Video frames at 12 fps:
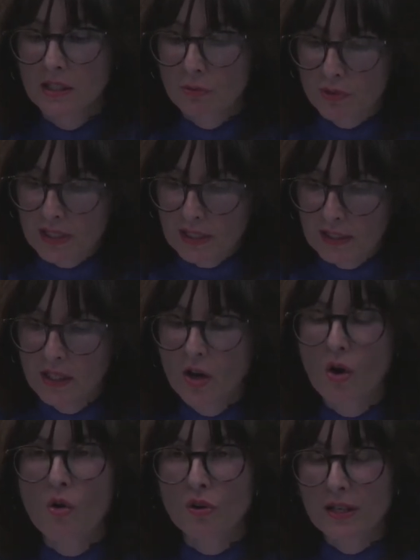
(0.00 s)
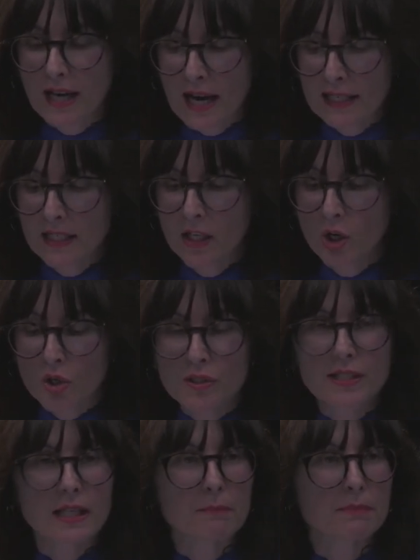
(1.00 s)
the real organic
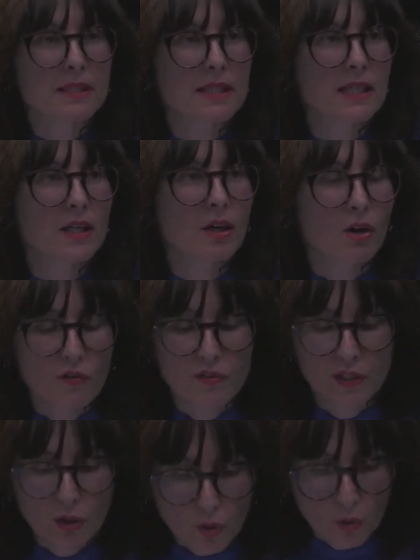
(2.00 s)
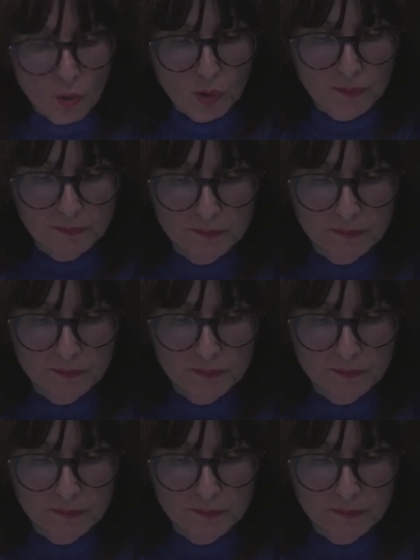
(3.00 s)
concept of the whole.